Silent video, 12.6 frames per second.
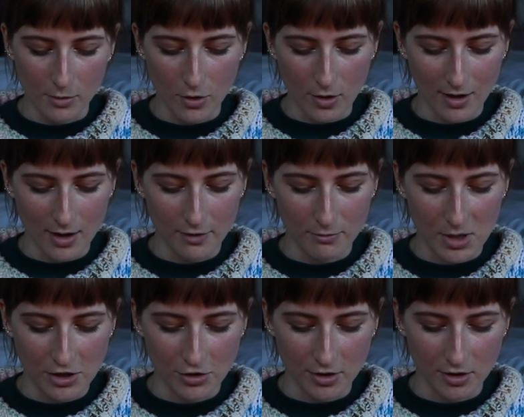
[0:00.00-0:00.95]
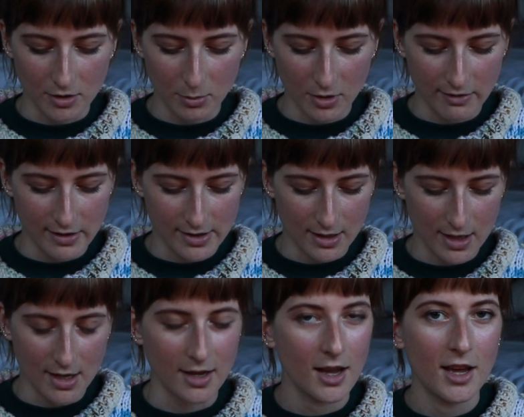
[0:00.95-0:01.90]
who I have mentioned
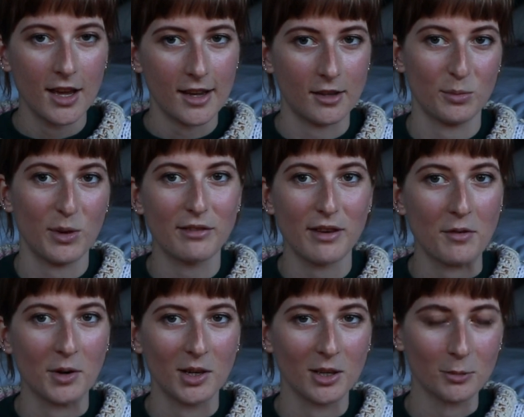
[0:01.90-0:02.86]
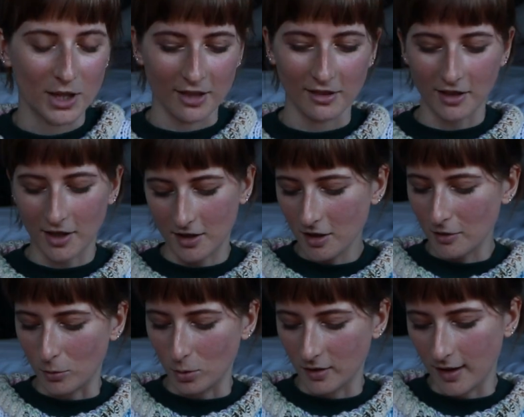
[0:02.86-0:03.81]
previously is my favorite knitwear designer
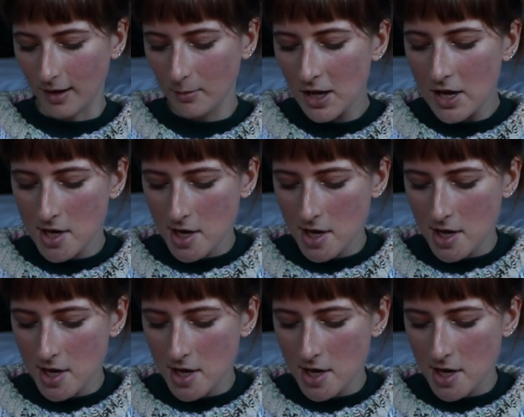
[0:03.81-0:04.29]
of all time.